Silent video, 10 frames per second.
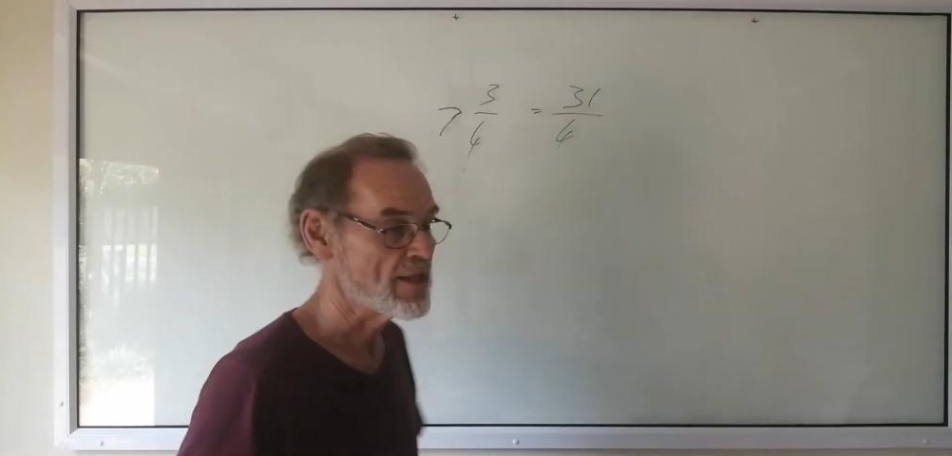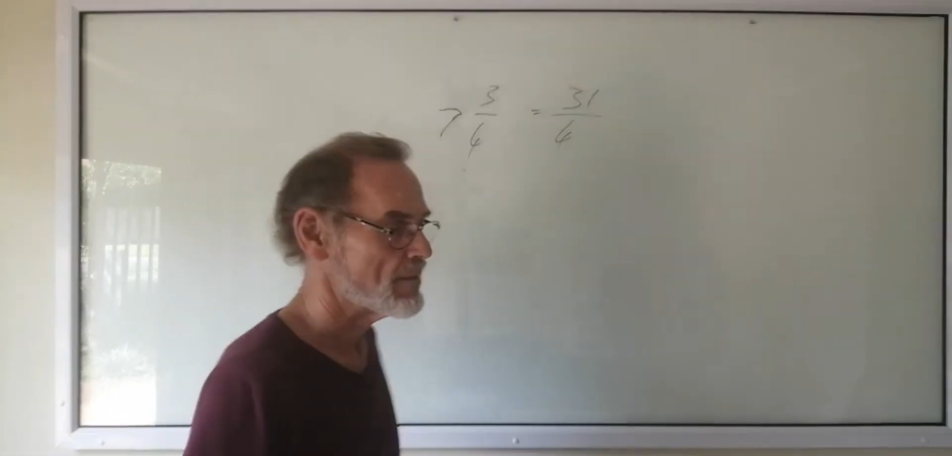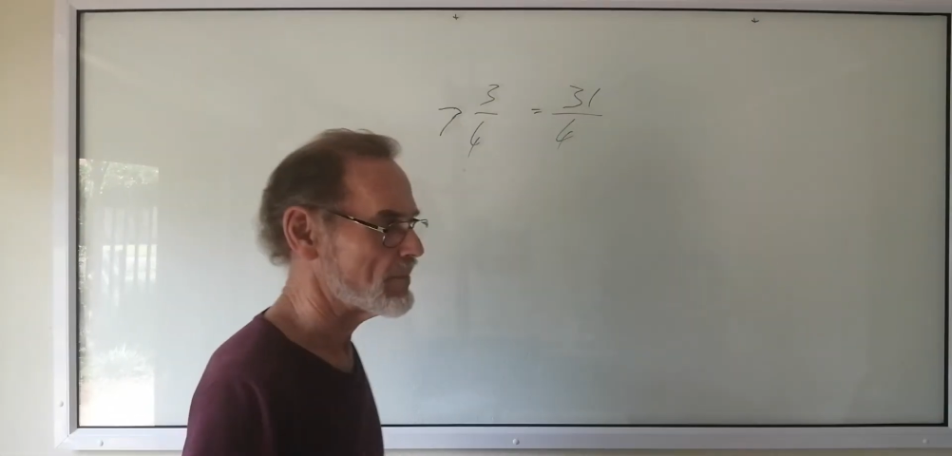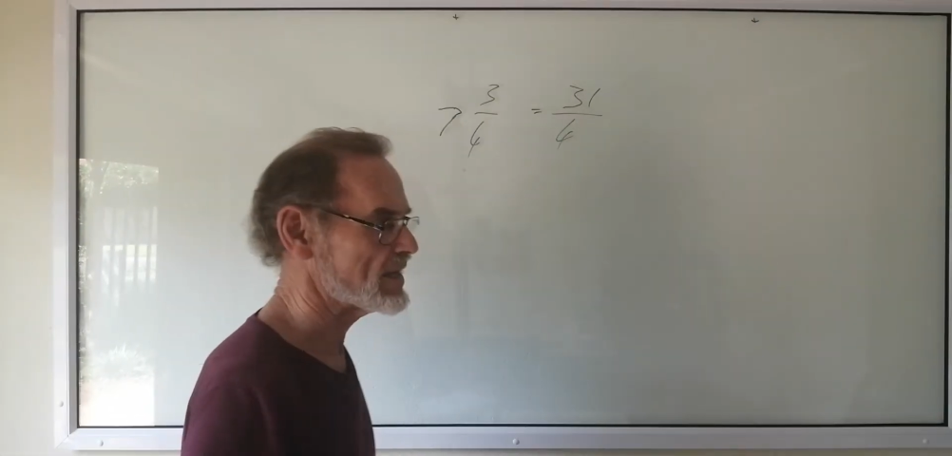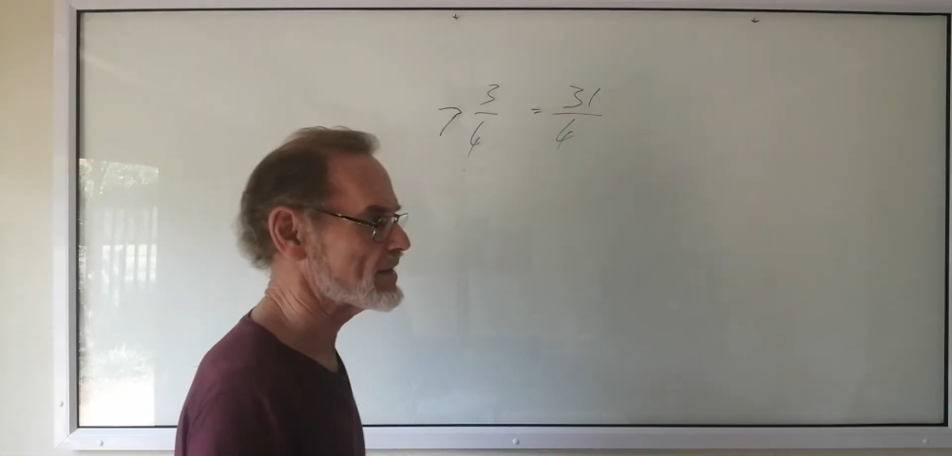
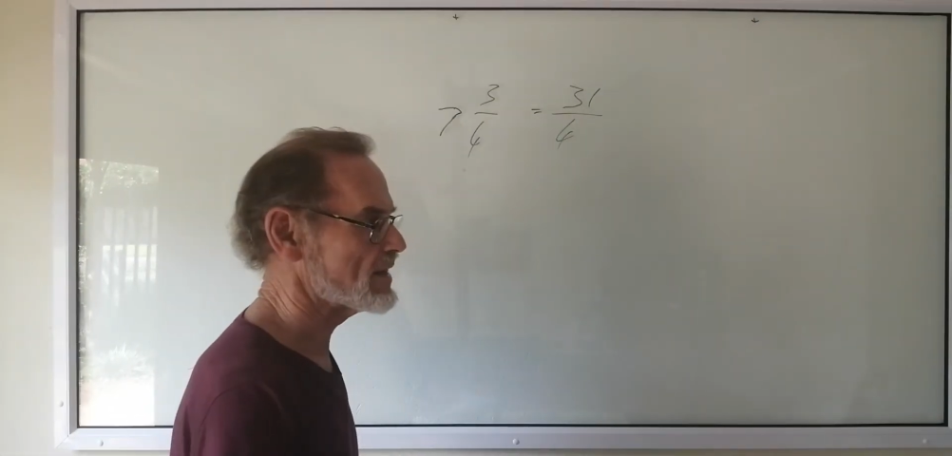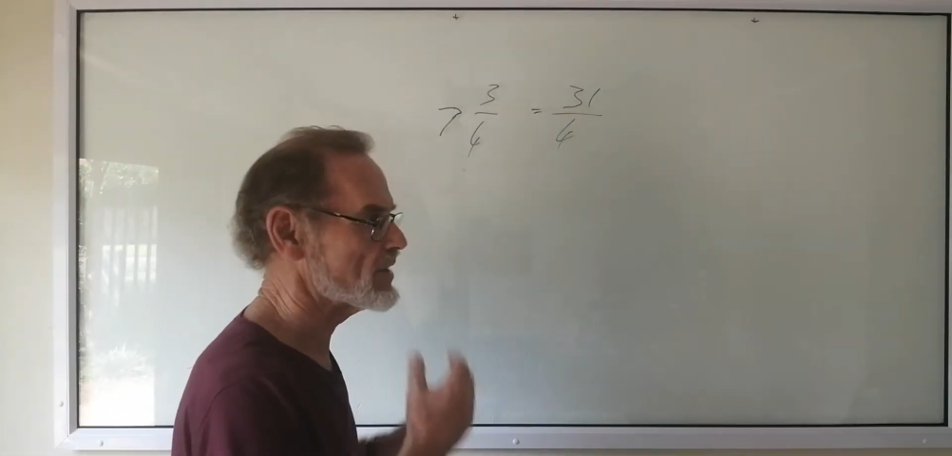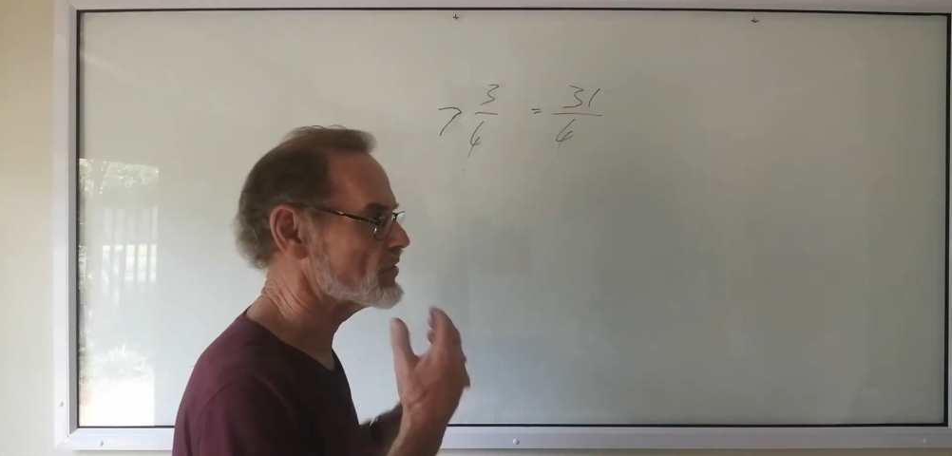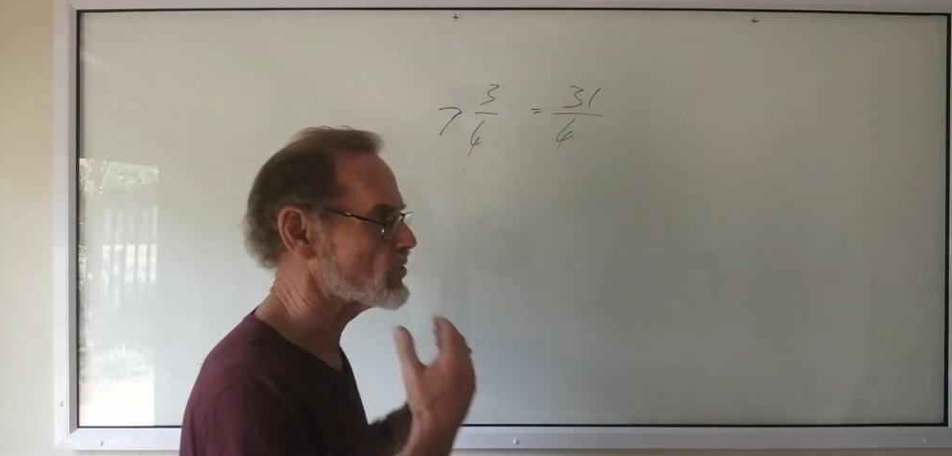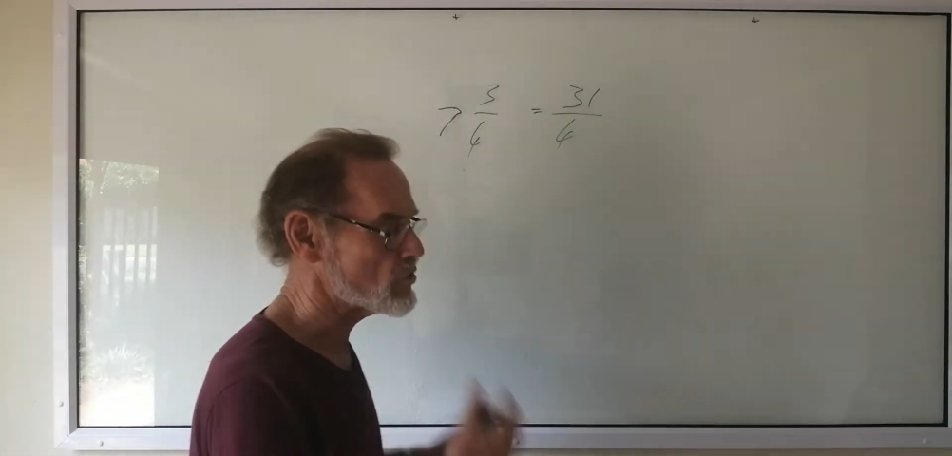but they
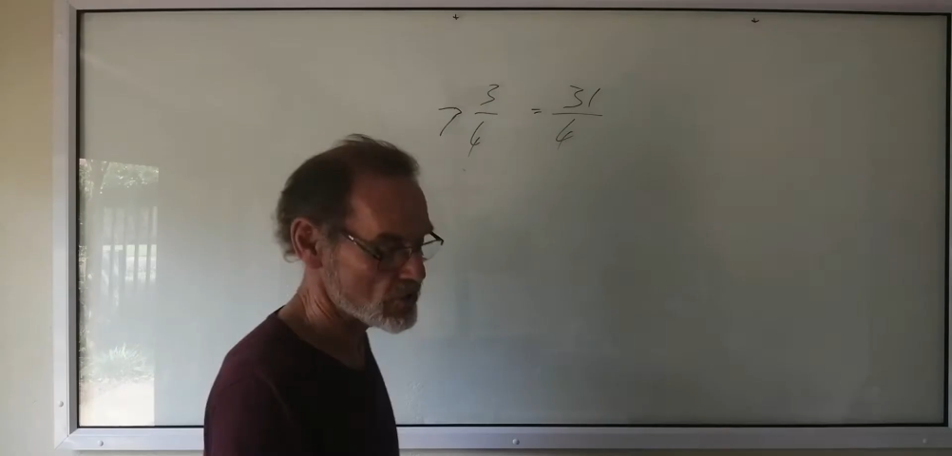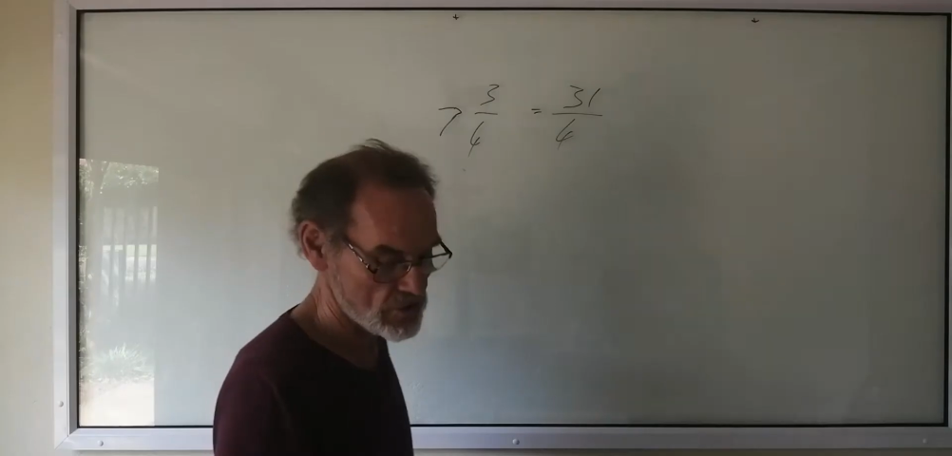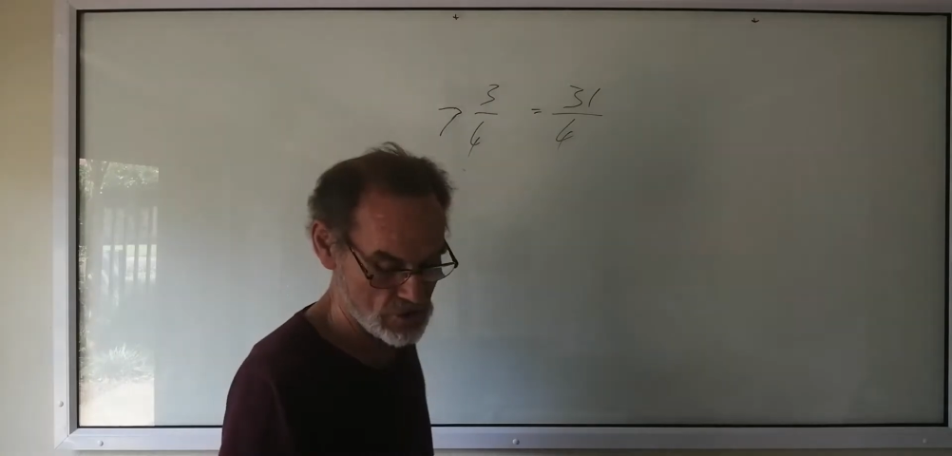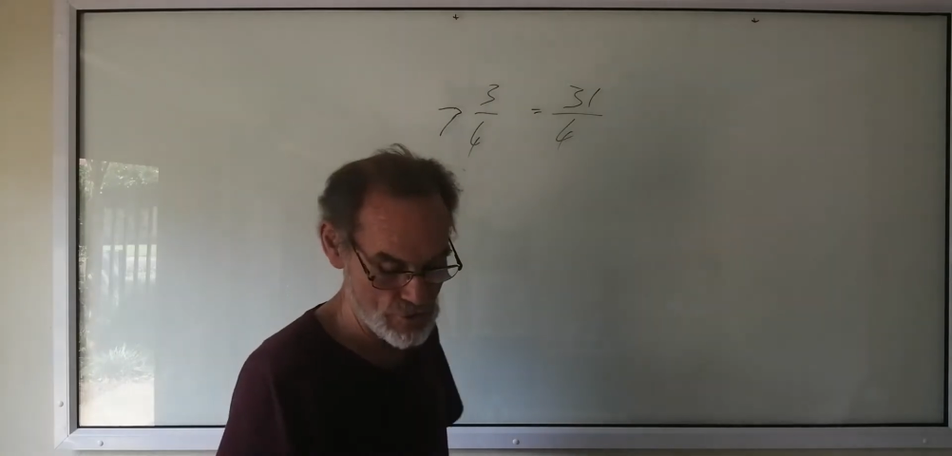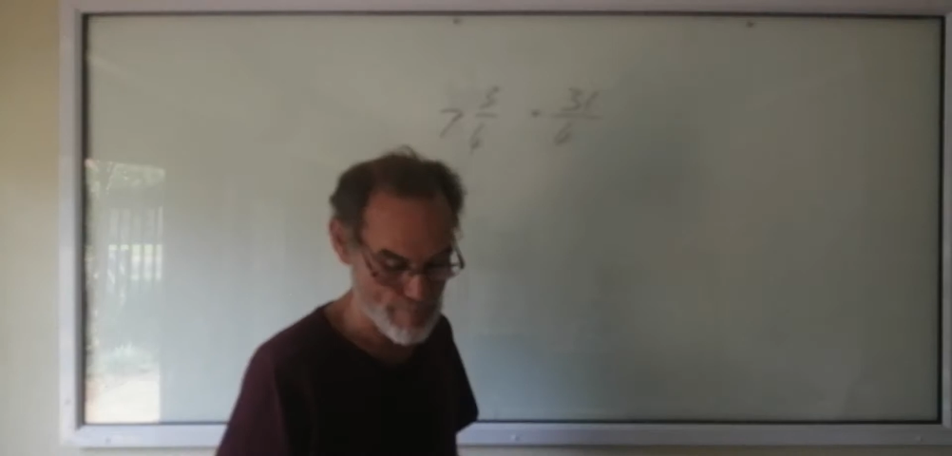
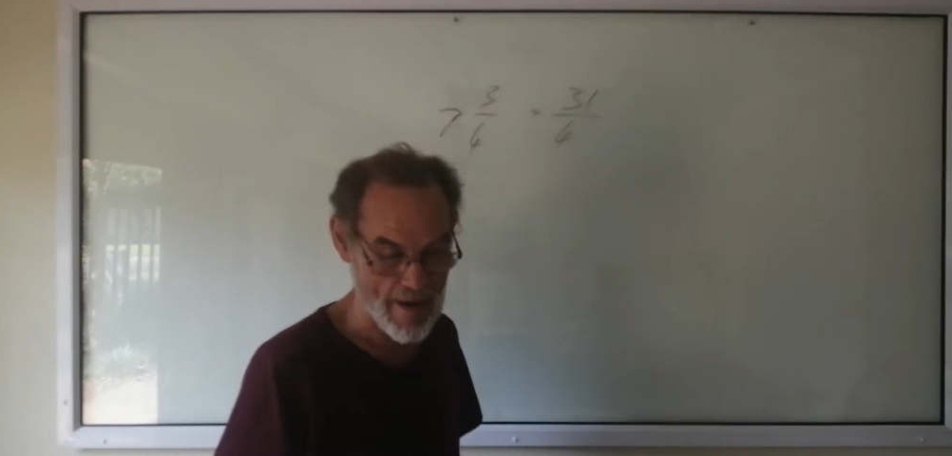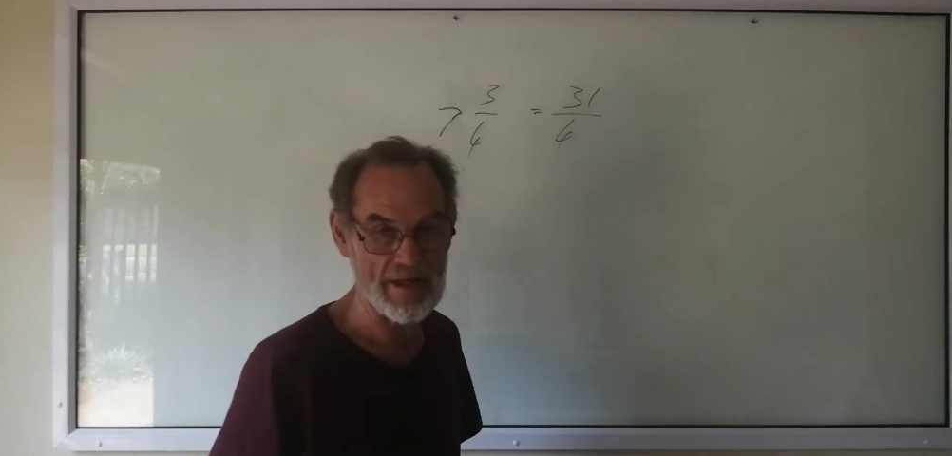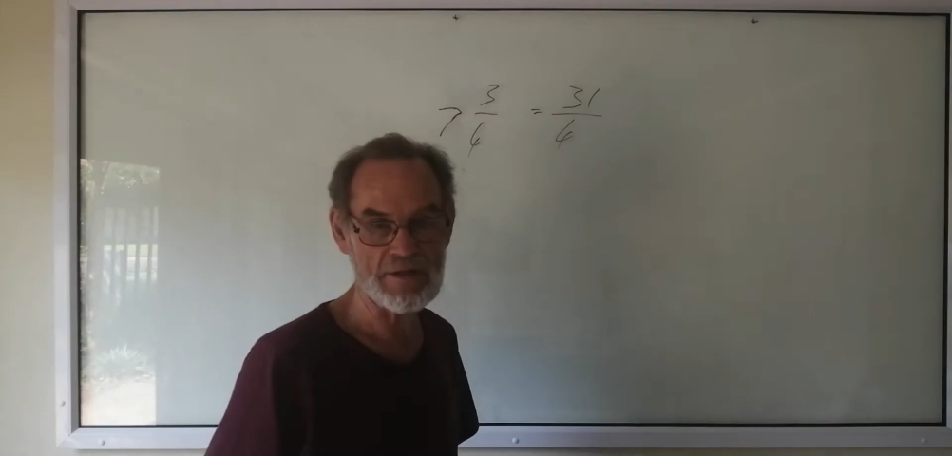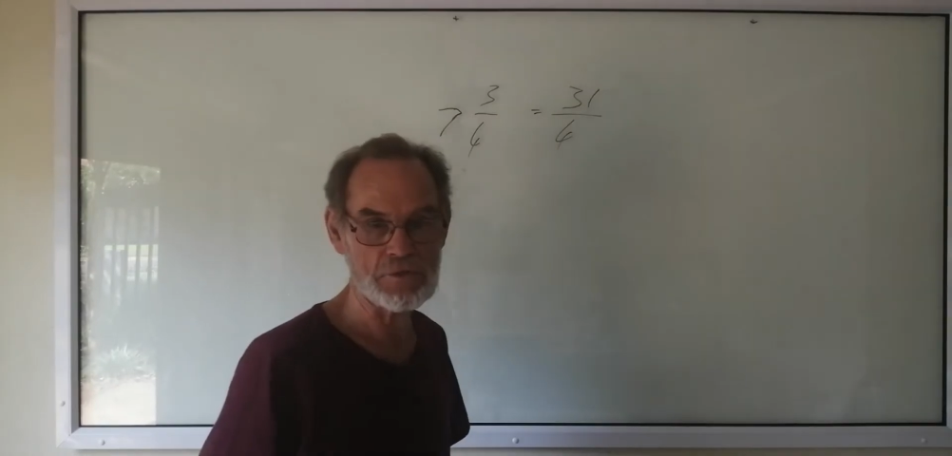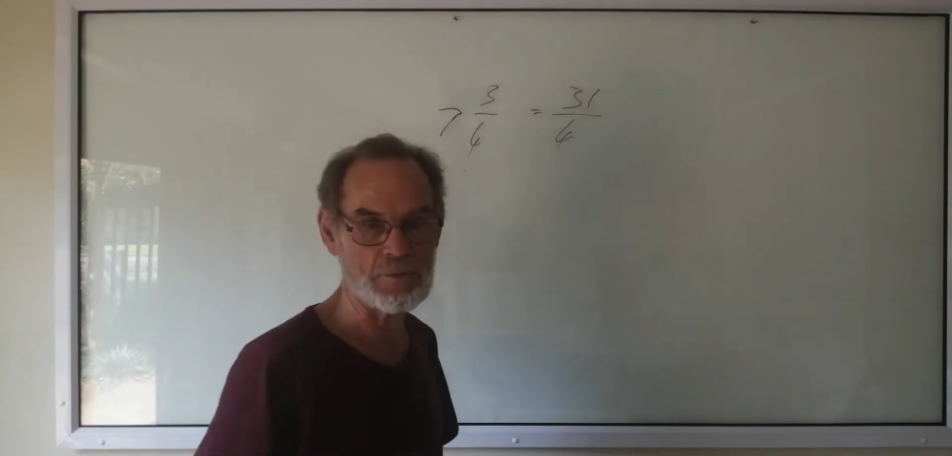can't do maths